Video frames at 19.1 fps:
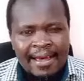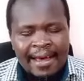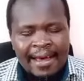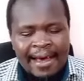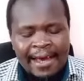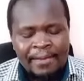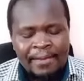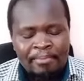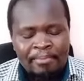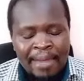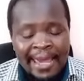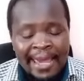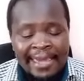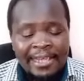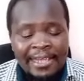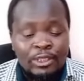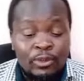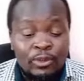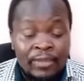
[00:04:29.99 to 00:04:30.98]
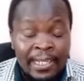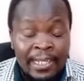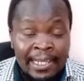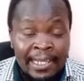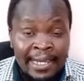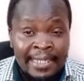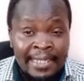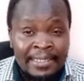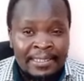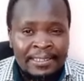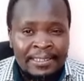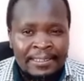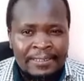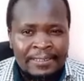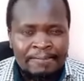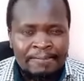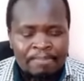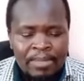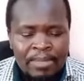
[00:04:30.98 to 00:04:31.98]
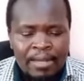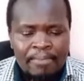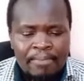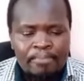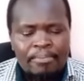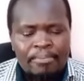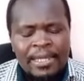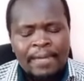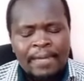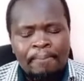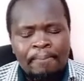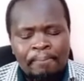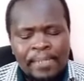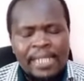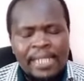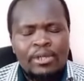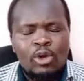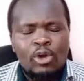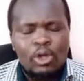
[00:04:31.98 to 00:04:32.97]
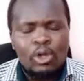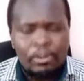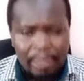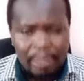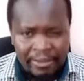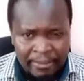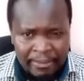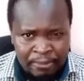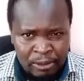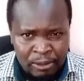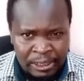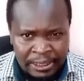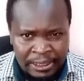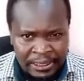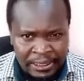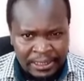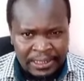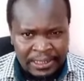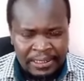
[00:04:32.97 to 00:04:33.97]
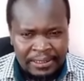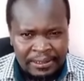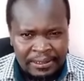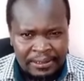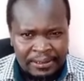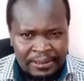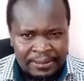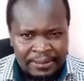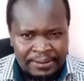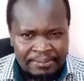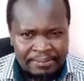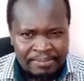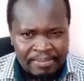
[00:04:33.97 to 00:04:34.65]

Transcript: are buying into the lies being peddled by the politicians.